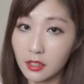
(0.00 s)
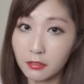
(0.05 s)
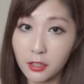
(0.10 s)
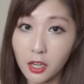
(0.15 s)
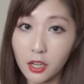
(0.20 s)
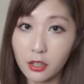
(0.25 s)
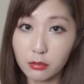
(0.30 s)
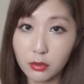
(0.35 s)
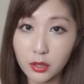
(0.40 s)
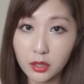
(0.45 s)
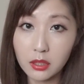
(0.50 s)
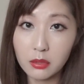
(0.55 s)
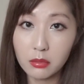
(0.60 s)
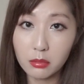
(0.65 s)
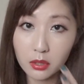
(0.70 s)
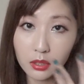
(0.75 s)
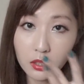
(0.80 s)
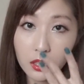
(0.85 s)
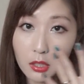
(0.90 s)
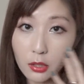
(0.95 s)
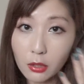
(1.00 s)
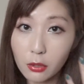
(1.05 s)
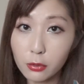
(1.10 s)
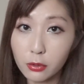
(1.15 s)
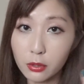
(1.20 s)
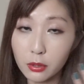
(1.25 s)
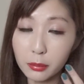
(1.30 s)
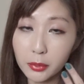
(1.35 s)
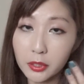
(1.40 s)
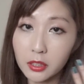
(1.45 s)
I've got really
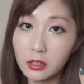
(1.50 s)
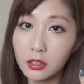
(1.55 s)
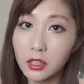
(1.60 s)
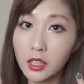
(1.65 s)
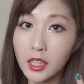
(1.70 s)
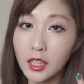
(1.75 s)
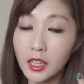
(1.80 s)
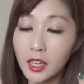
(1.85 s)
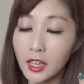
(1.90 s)
horrible